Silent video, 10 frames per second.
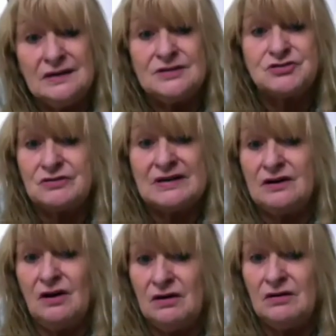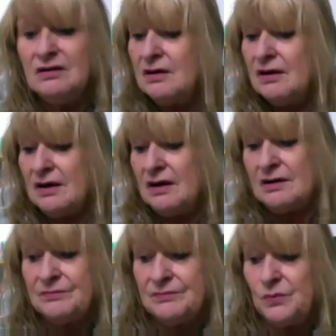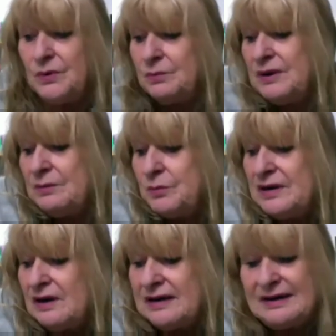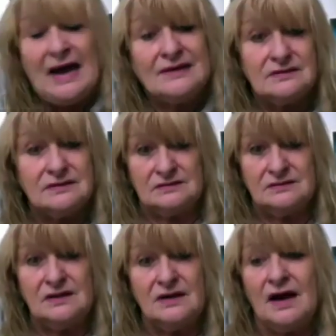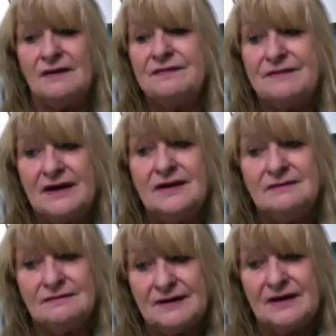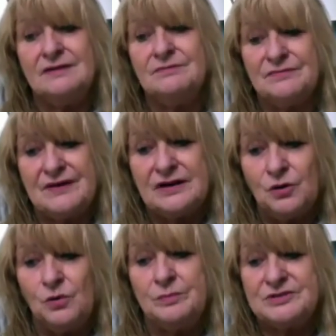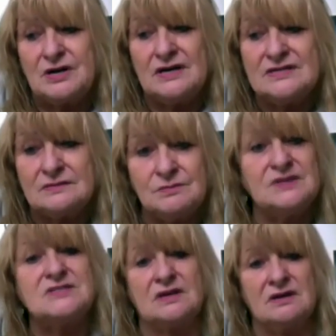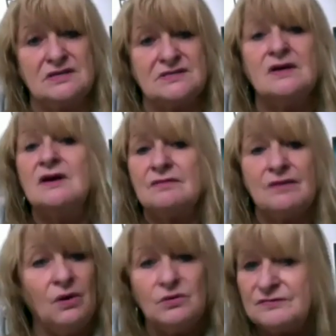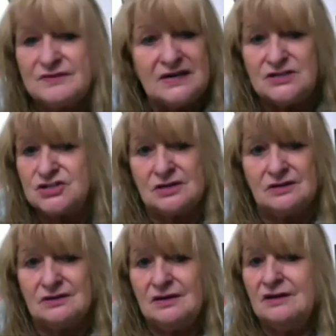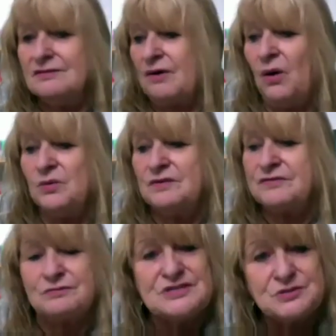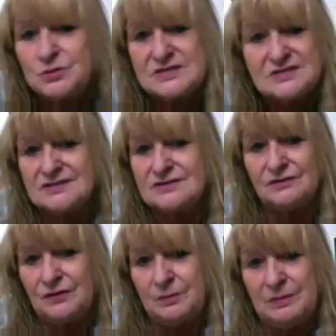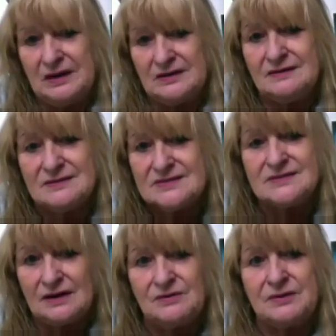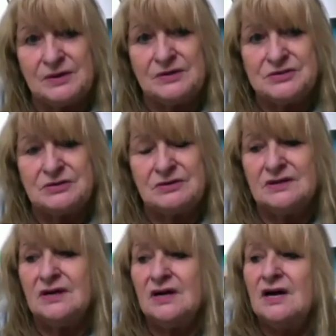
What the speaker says: literally are, we're like cattle, and they corporatise and monetise the whole of nature, the whole of the resources of our planet. This is how they were going to do it.